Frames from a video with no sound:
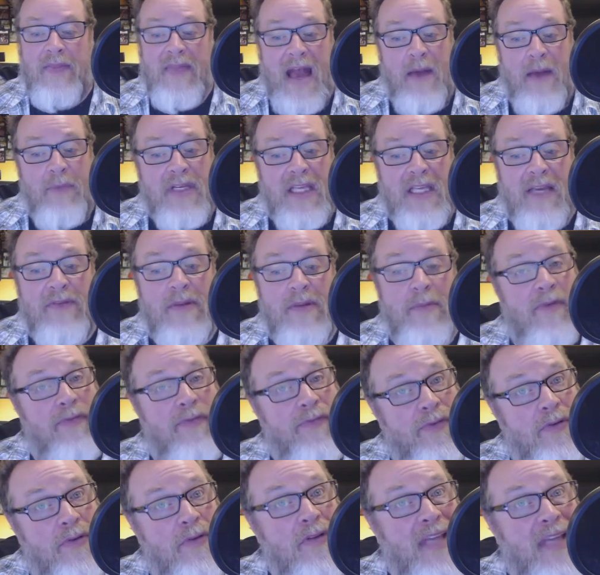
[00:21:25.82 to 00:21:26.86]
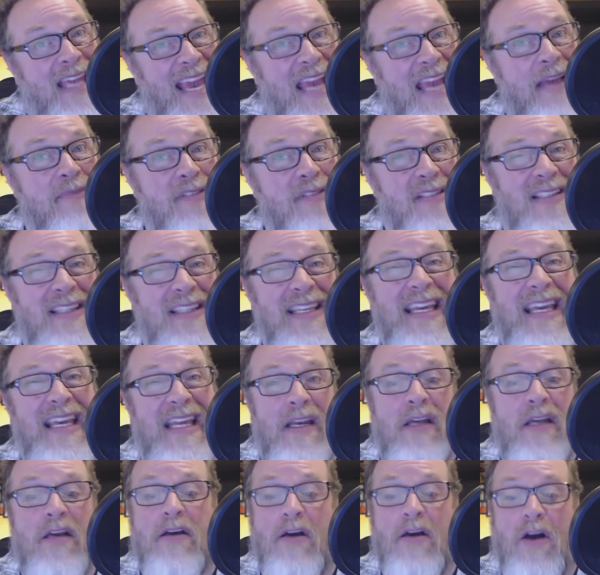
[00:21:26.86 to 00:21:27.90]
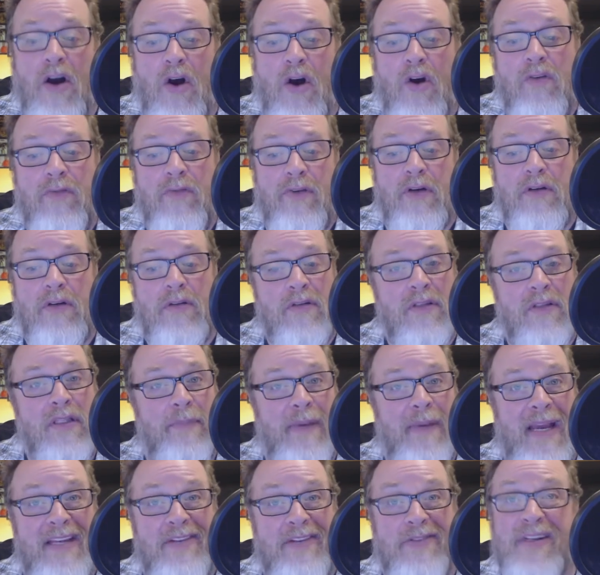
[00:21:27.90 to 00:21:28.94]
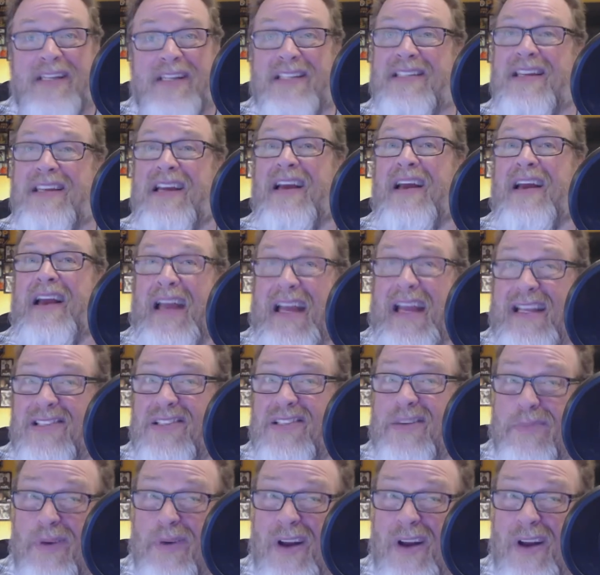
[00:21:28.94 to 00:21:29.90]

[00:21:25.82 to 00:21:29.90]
that would give them a full game's lead over the Patriots and,